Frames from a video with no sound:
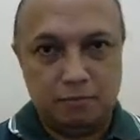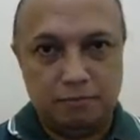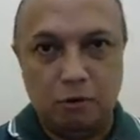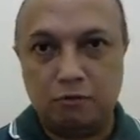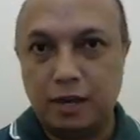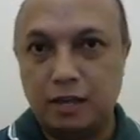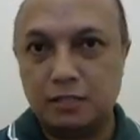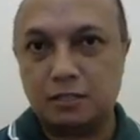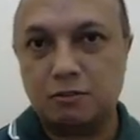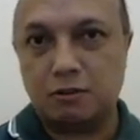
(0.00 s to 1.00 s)

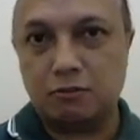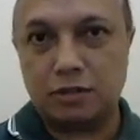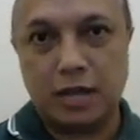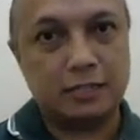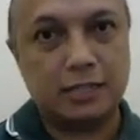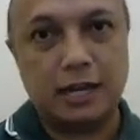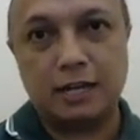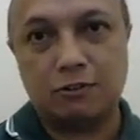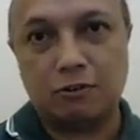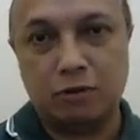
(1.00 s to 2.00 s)
boldface or with
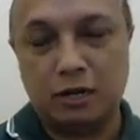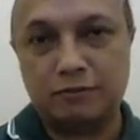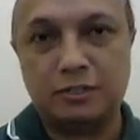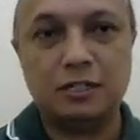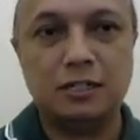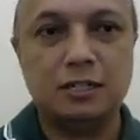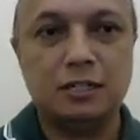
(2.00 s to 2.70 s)
italic or whatever.